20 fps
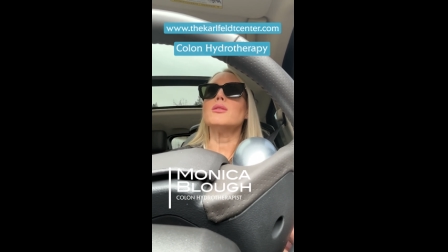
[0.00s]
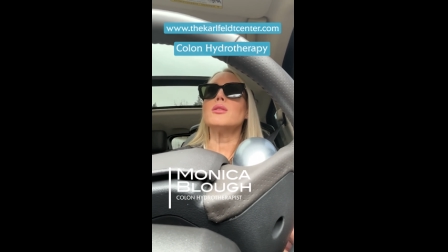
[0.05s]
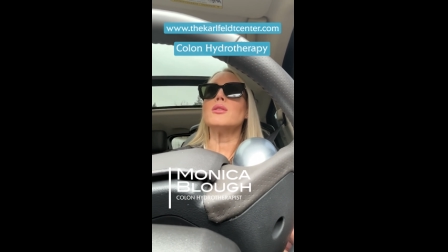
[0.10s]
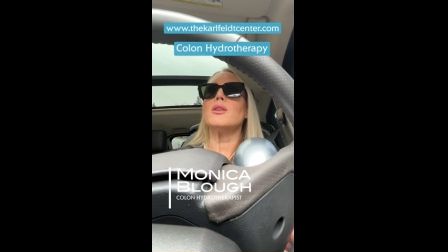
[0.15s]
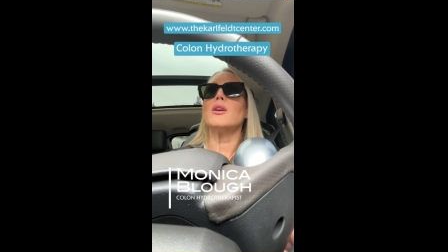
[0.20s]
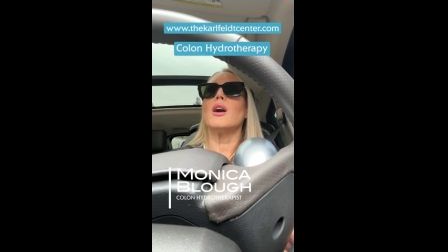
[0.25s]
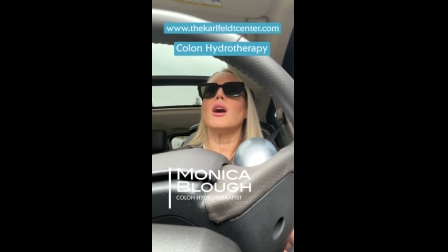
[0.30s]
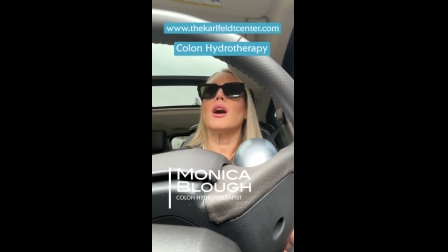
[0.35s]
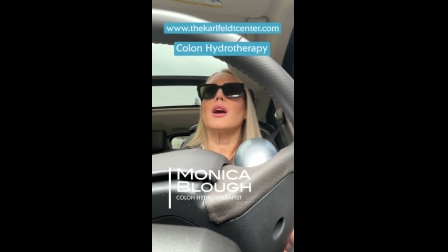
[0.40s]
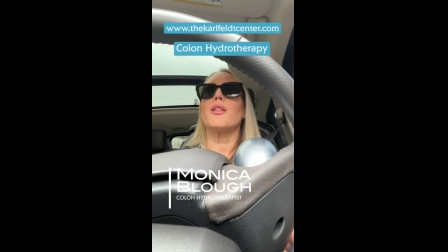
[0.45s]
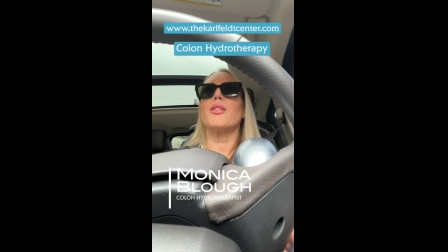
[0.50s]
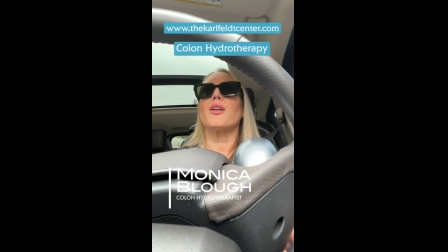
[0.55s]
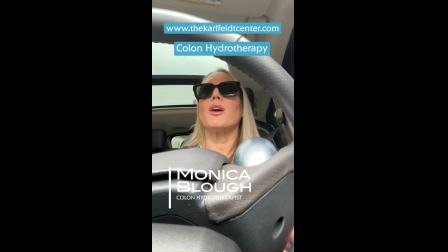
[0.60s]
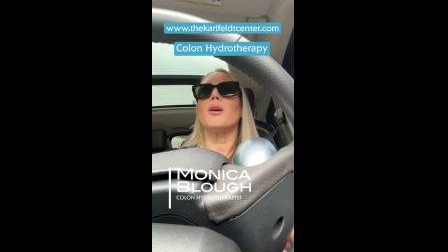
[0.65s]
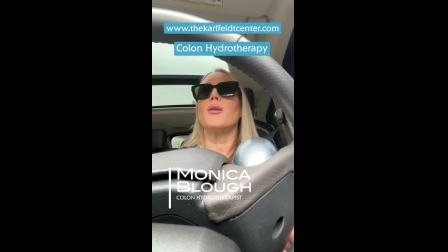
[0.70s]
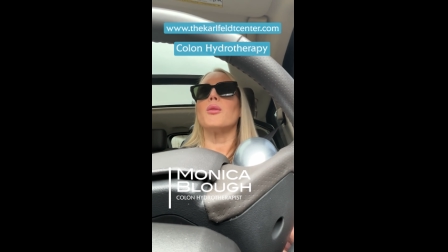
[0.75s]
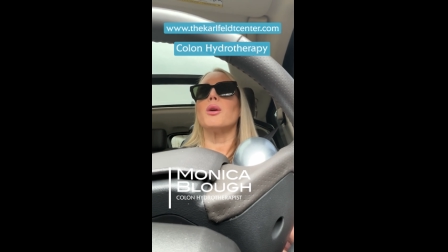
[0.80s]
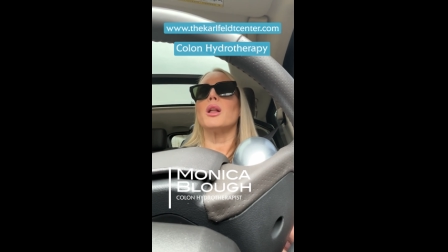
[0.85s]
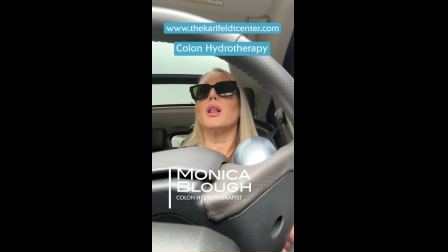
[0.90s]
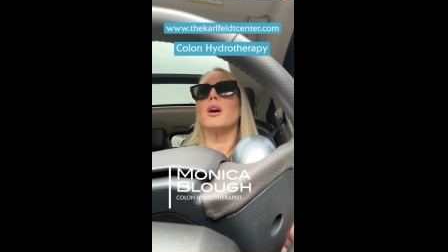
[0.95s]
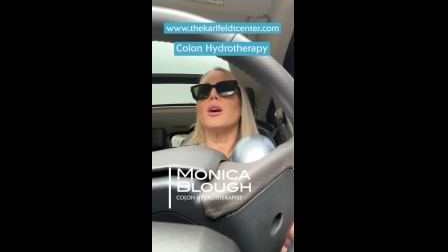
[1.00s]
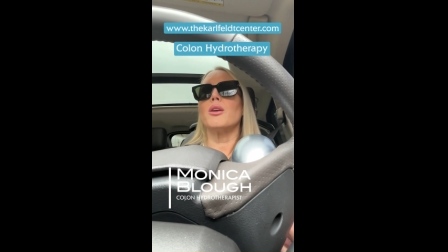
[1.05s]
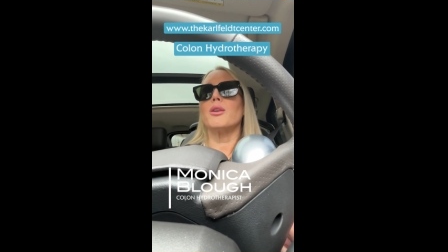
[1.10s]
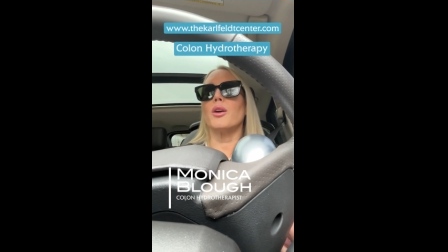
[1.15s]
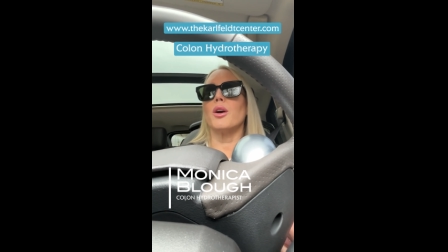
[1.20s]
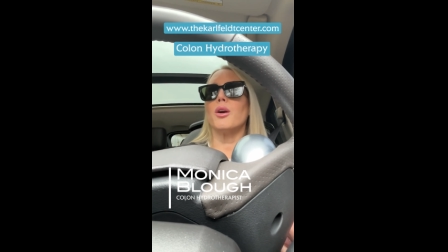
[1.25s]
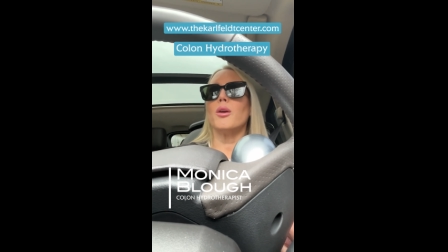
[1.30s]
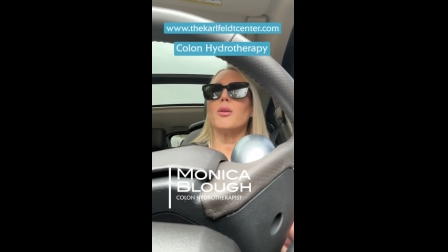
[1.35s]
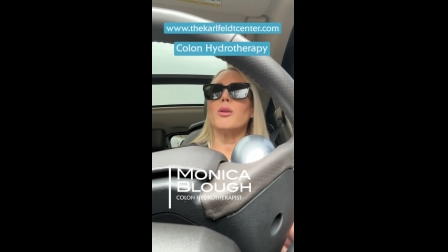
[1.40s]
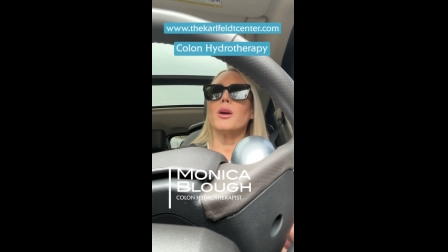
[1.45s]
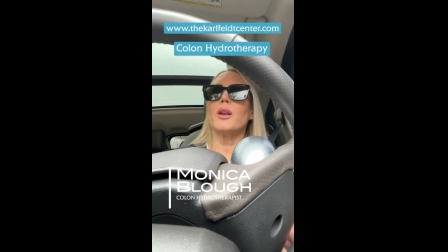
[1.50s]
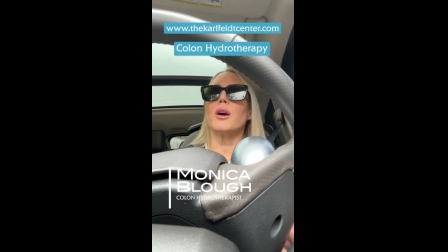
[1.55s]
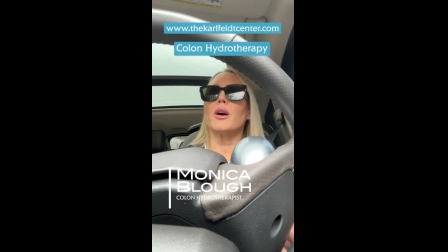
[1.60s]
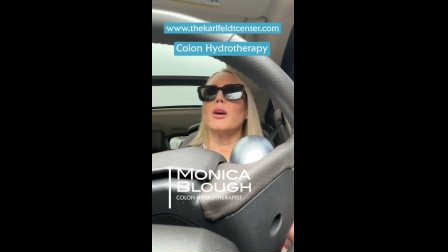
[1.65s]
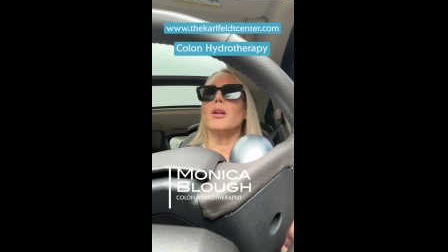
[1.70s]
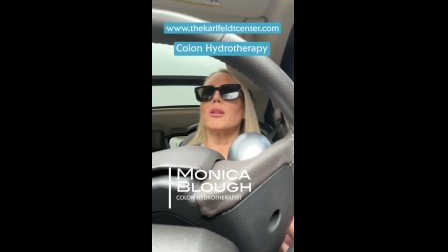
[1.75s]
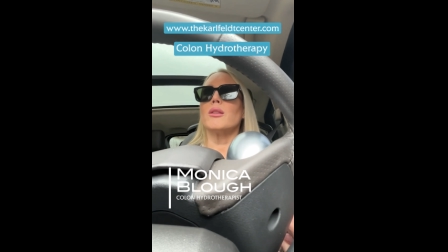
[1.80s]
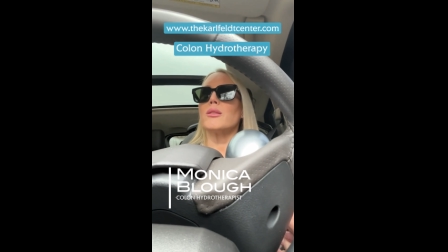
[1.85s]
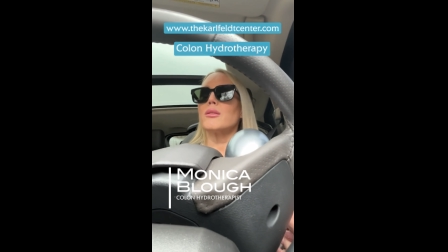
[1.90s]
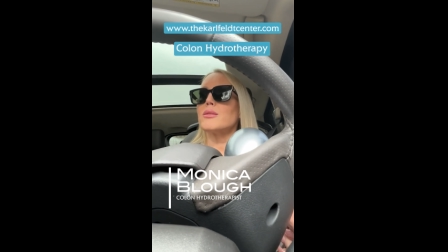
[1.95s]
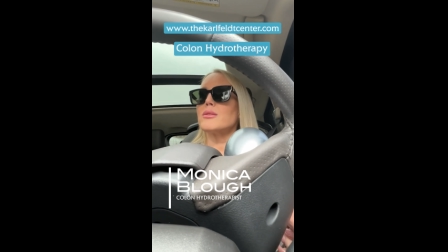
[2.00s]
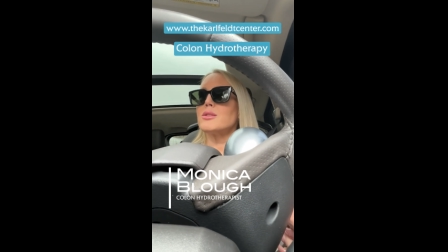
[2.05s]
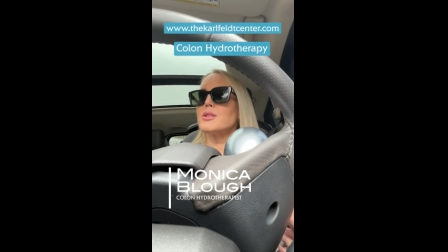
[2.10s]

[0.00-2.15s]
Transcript: I thought, well, I'll go and I'll